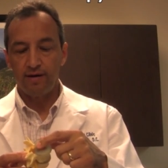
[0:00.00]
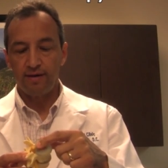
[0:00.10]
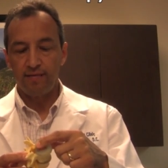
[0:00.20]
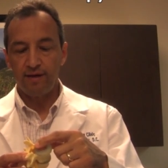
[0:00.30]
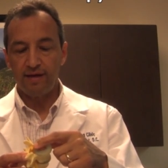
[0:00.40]

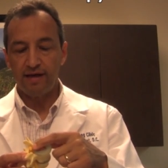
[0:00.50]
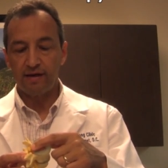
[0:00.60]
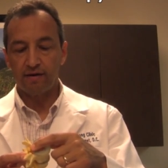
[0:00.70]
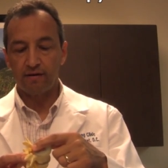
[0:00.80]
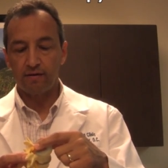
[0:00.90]
they may
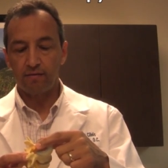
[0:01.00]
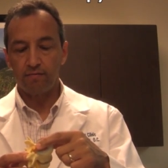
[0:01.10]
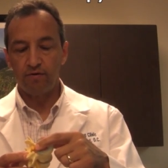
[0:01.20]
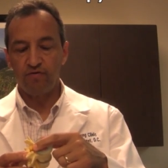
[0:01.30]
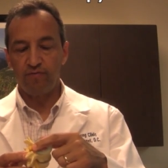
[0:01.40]
then
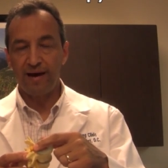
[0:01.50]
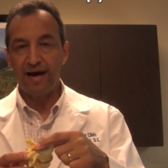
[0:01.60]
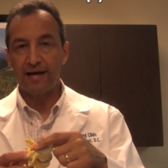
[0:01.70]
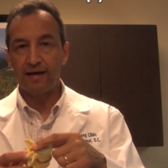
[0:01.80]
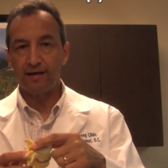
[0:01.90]
move
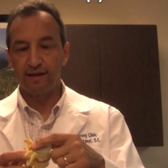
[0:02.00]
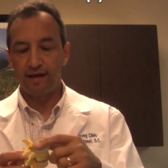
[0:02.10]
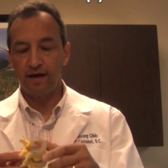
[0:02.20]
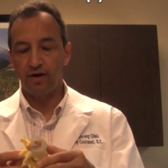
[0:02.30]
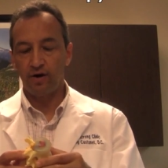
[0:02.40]
back into
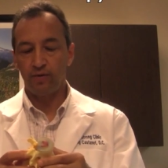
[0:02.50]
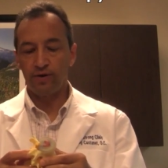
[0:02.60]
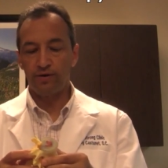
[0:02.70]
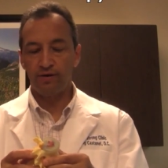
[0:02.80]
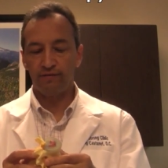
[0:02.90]
the area where
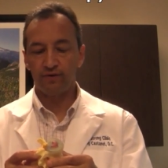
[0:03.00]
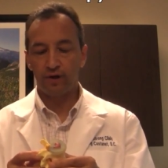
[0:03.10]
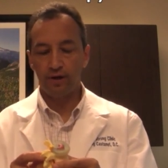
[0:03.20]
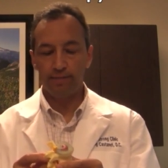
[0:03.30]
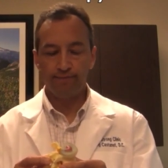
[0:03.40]
the nerves
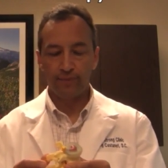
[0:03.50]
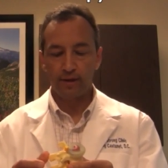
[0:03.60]
are.